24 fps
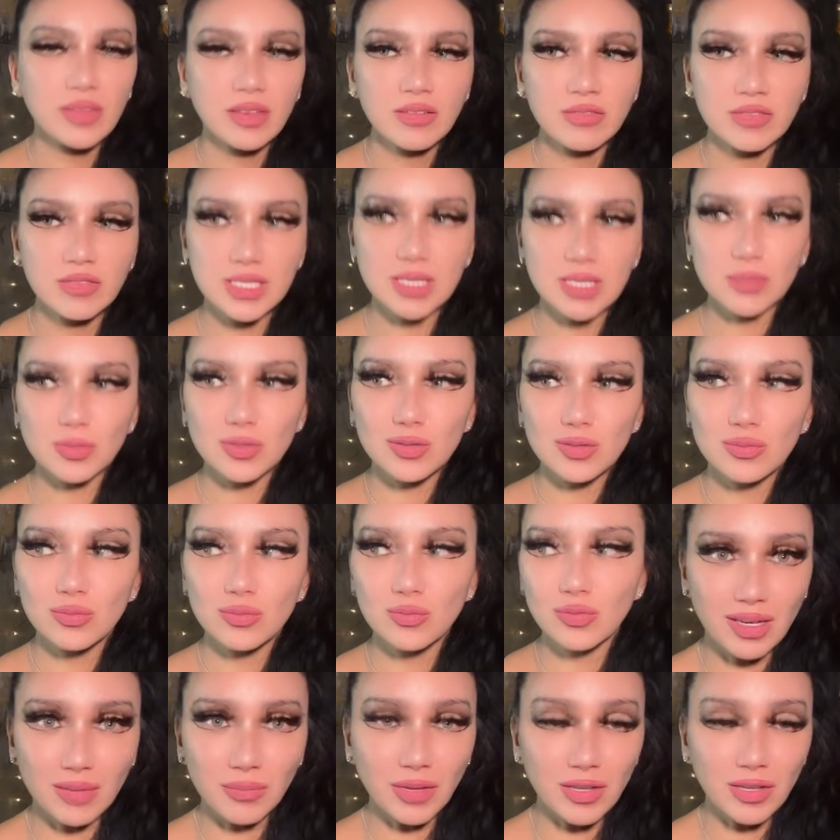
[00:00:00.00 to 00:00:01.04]

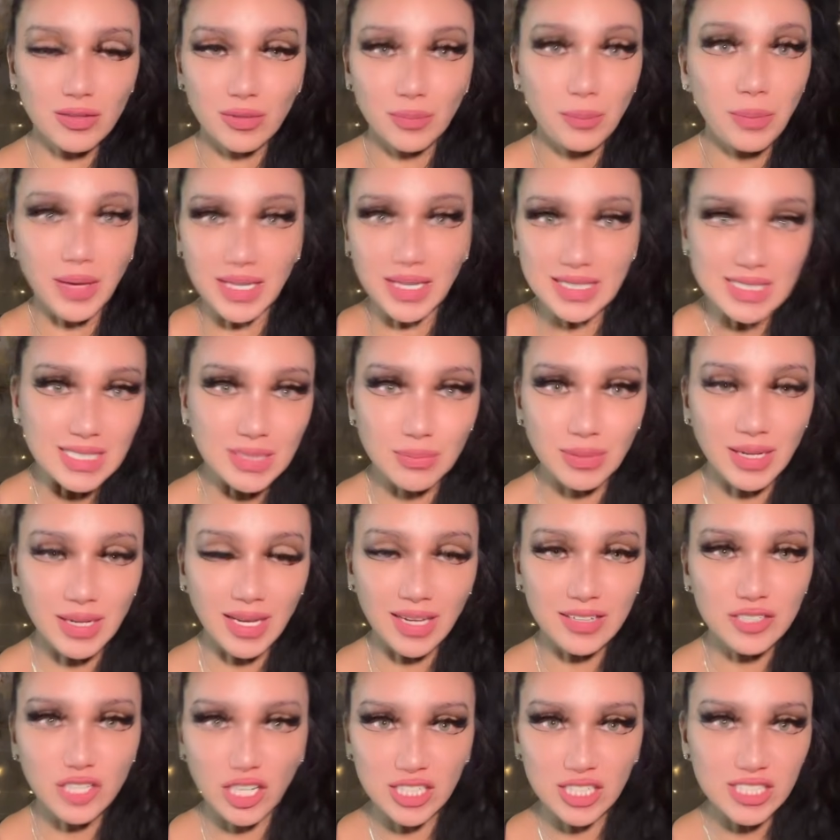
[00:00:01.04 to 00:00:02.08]
Visible, I'm on the basic
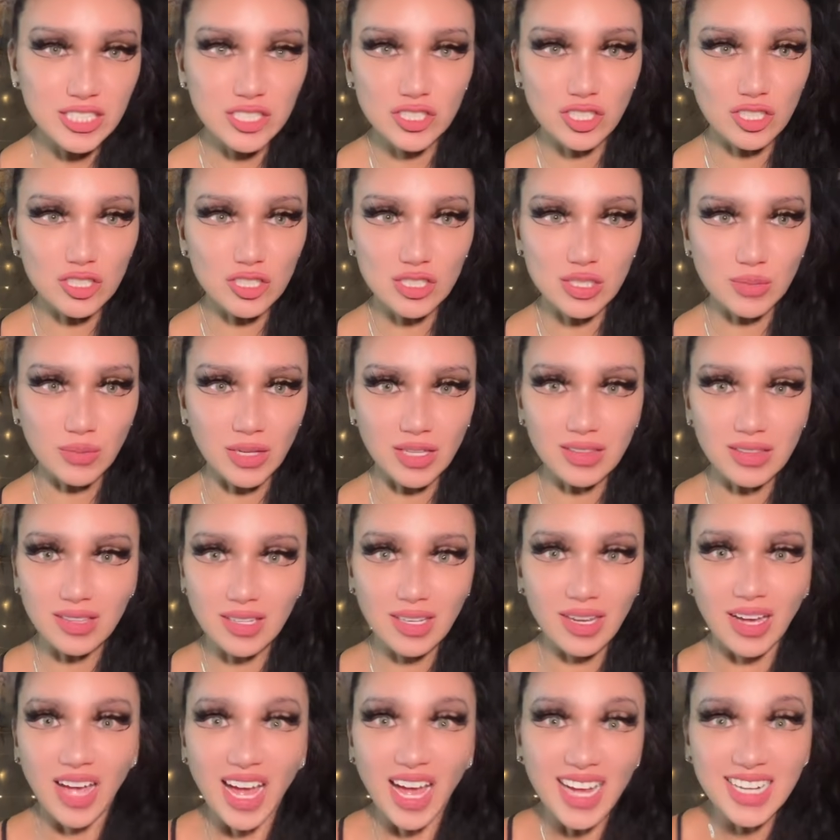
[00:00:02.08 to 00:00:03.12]
plan, $19 a month,
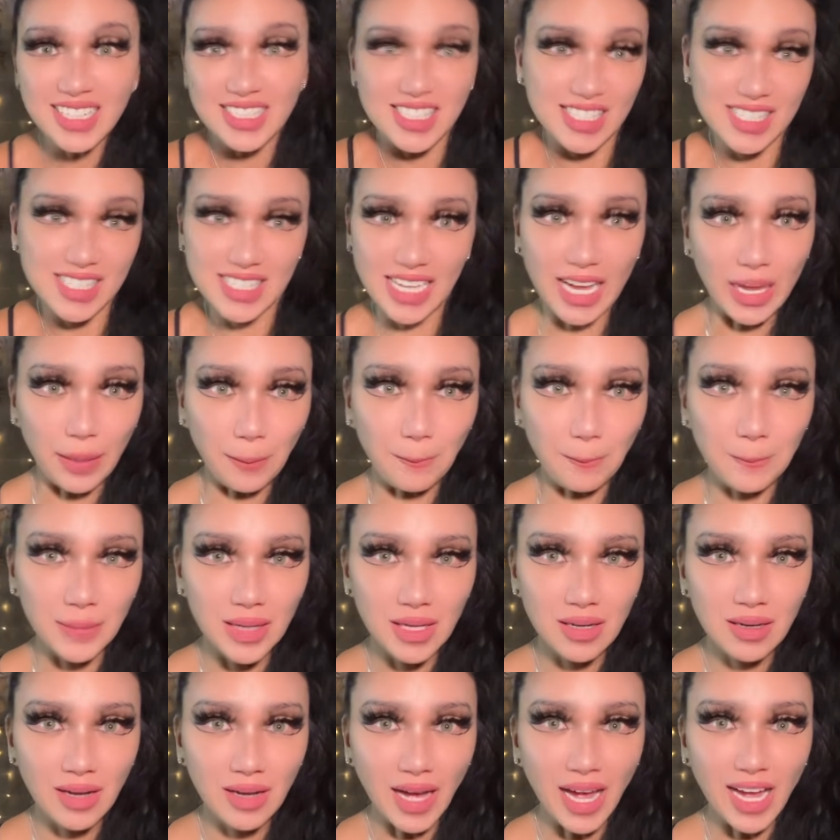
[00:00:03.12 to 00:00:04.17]
and it's the same.
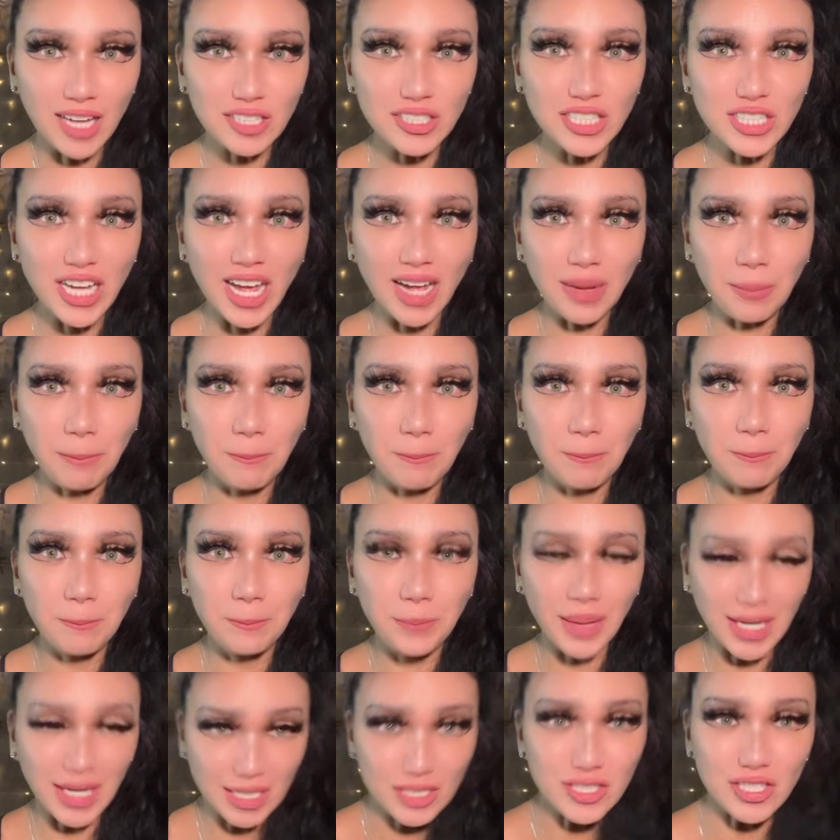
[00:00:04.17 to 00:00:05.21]
I actually had
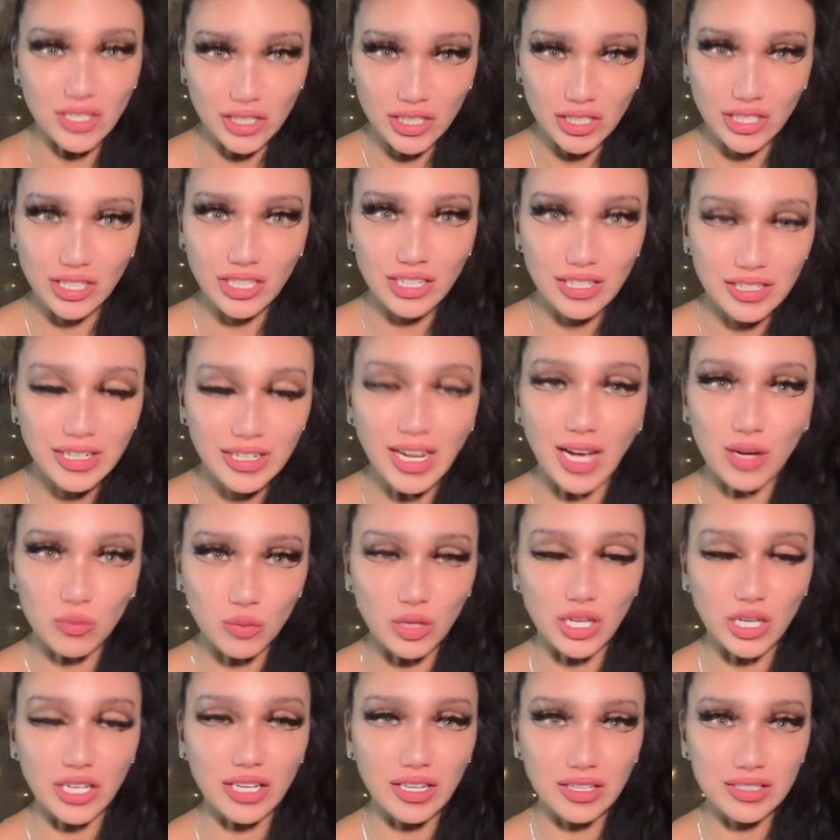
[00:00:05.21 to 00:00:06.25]
better
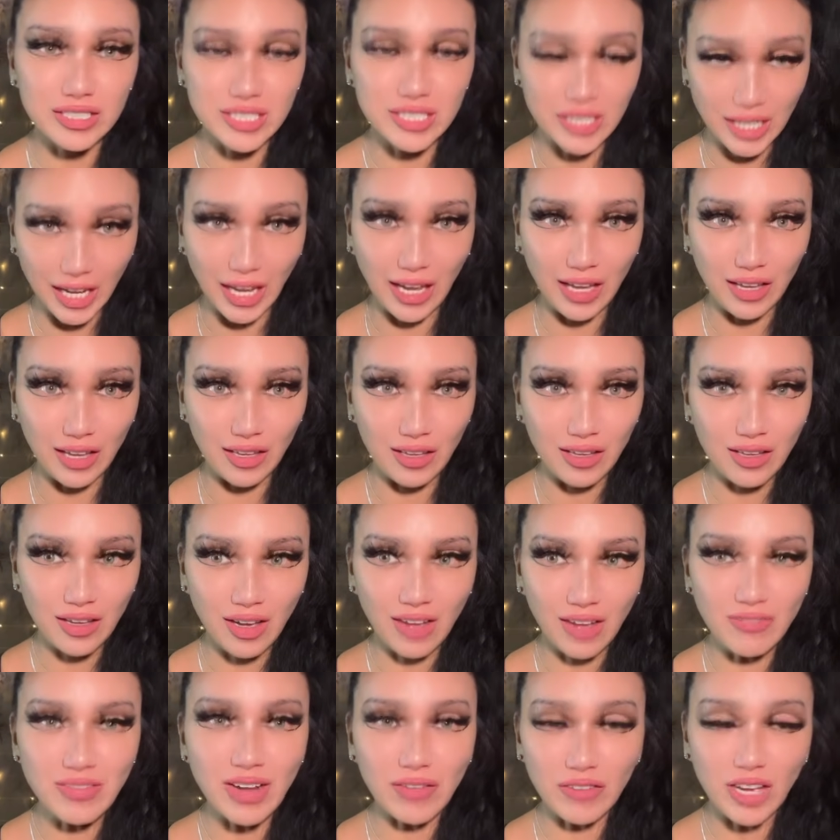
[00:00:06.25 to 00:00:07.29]
network today.
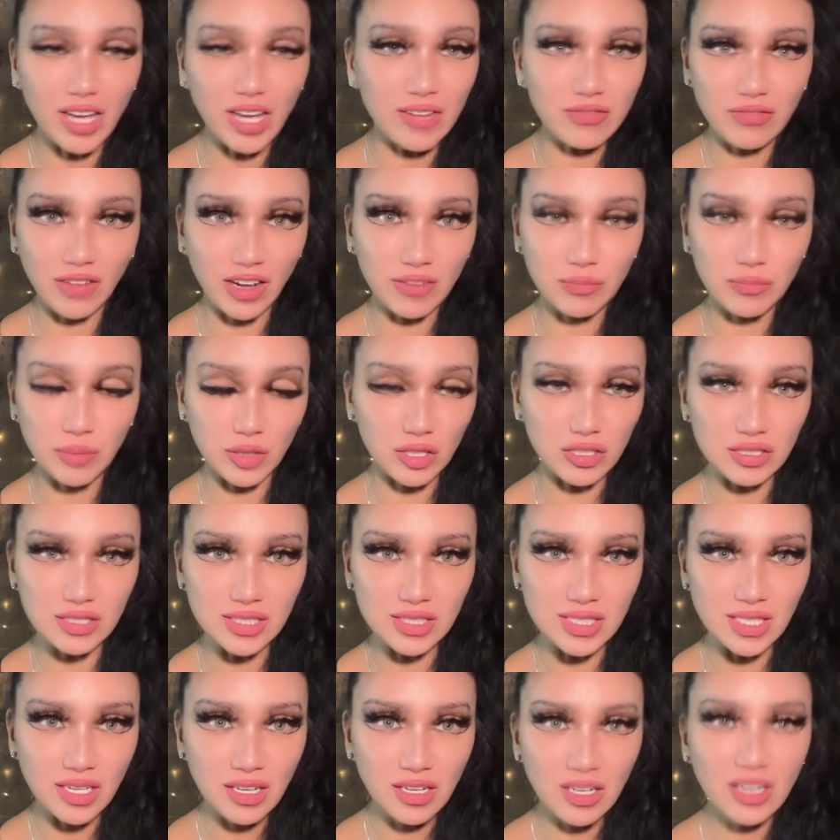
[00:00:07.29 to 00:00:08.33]
I've never had 5
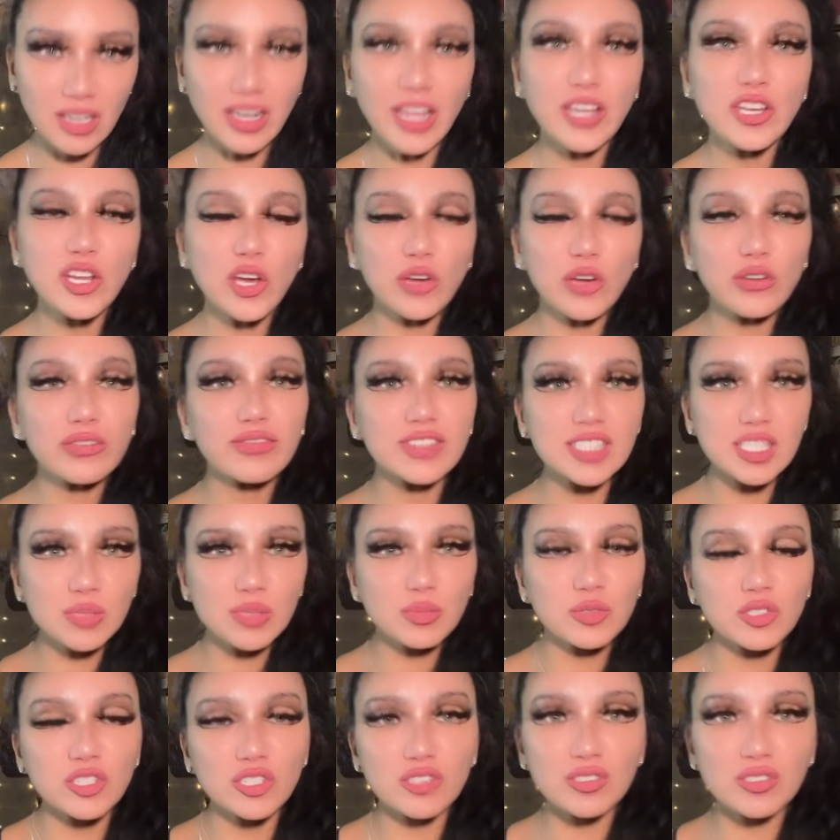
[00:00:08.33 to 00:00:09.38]
bars. And I know
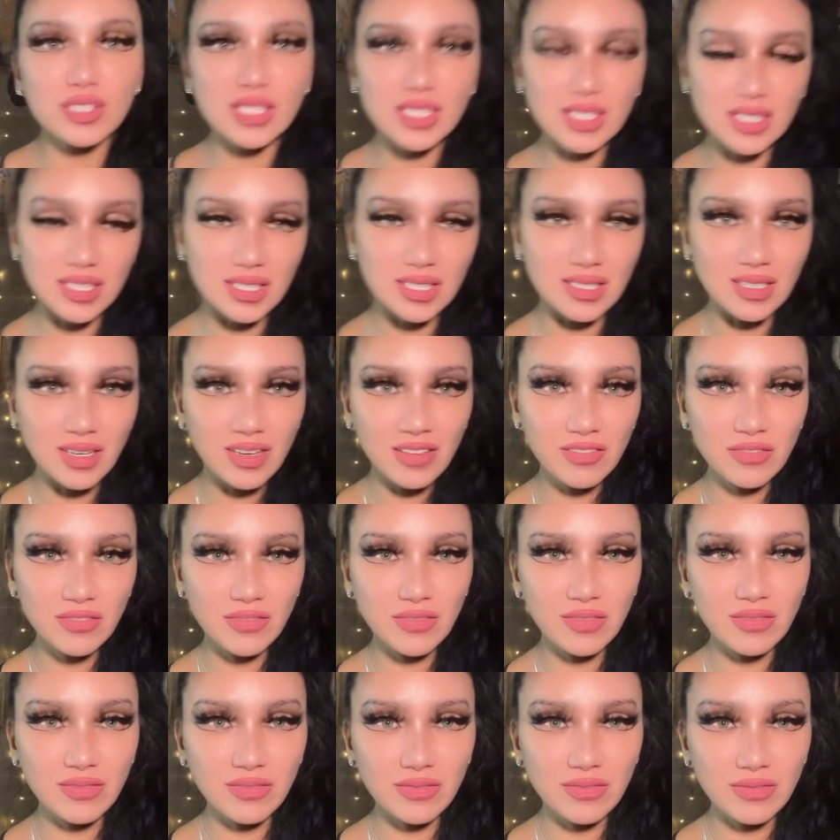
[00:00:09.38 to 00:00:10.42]
Visible uses
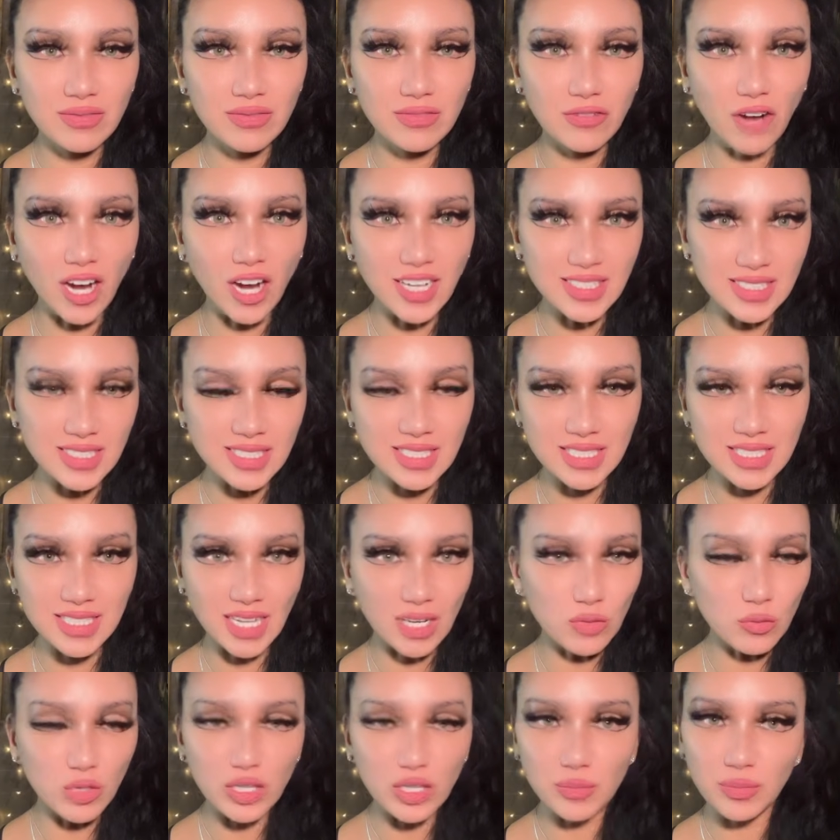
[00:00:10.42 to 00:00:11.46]
Verizon's
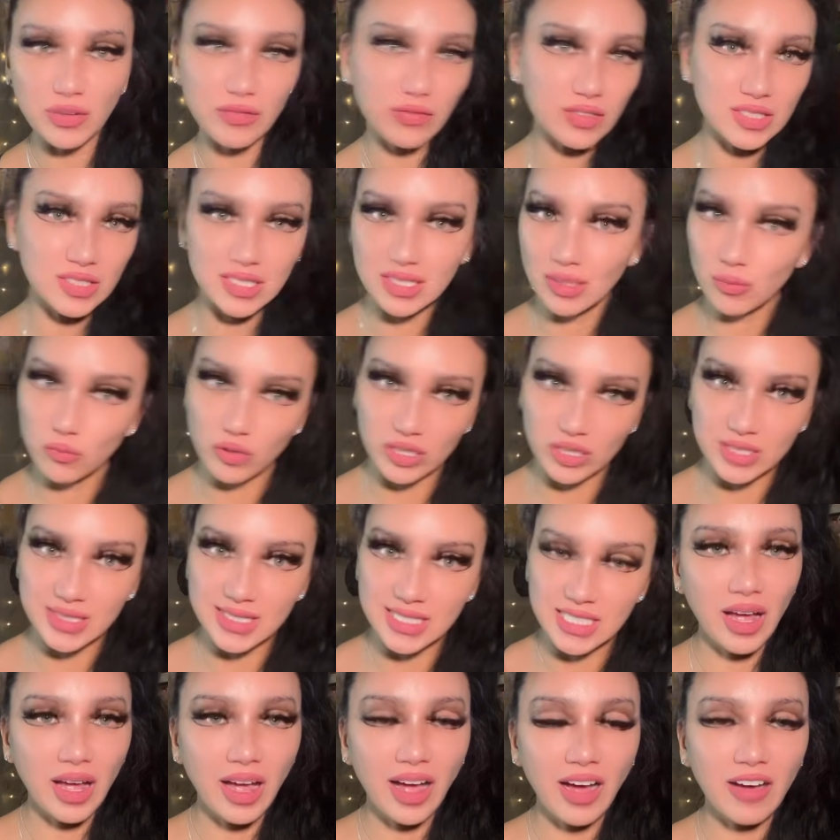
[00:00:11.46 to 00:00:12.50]
network, but for some
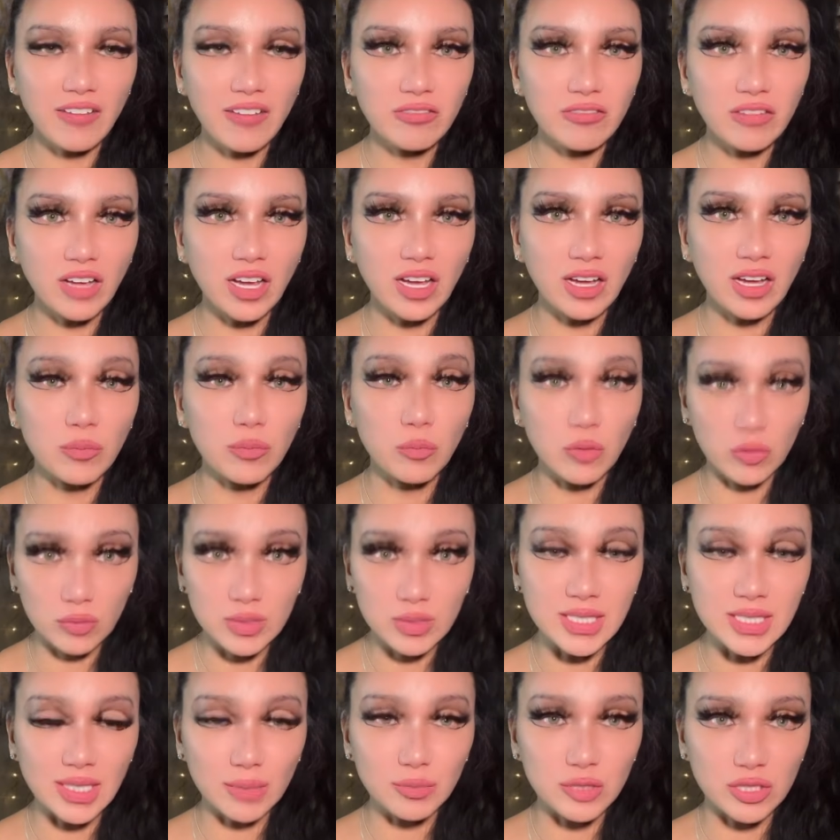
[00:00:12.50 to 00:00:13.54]
reason I have more
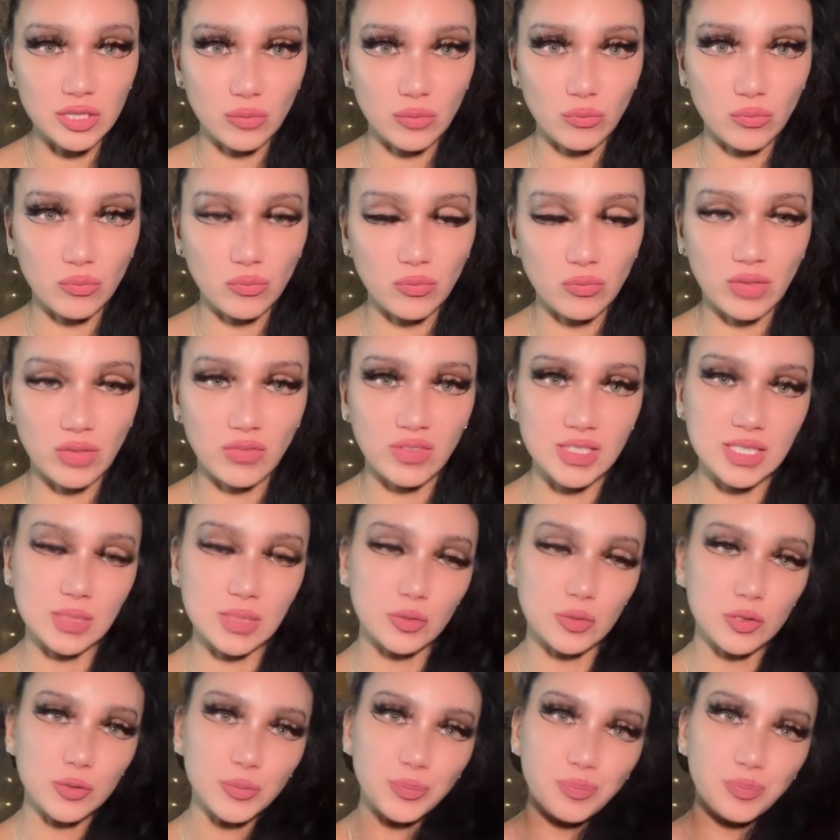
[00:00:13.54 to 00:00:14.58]
reception with
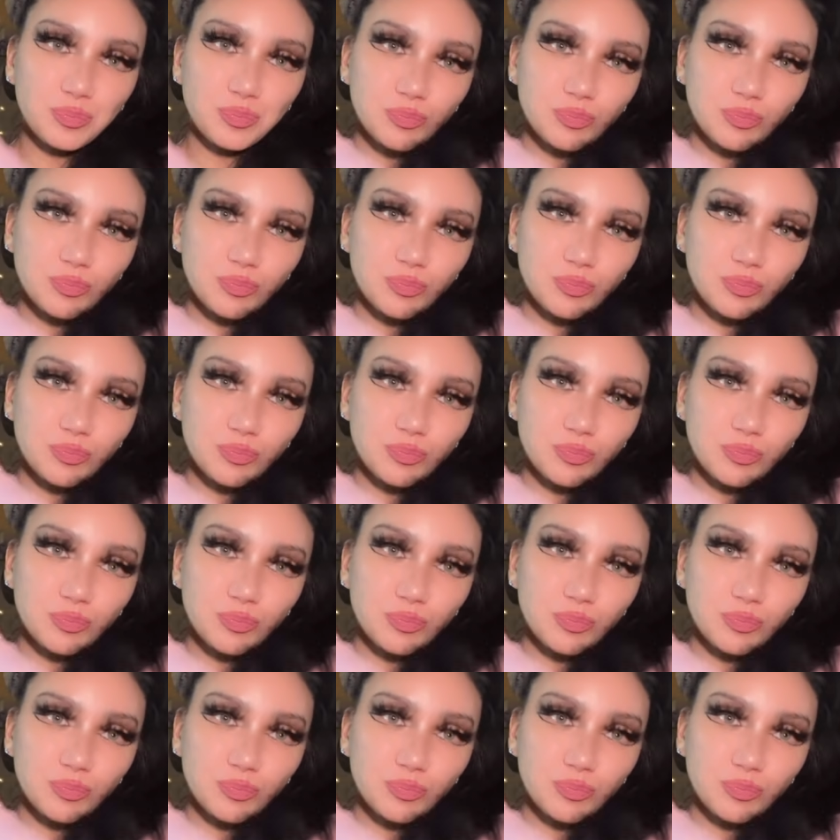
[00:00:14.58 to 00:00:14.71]
Visible.